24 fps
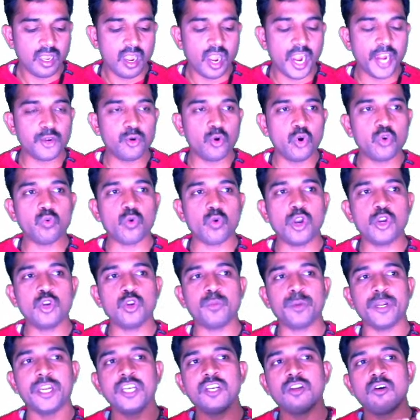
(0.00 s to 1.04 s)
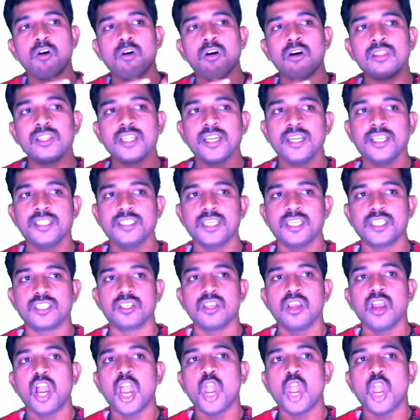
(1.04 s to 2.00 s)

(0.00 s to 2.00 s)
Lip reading: I don't want to print all the digits.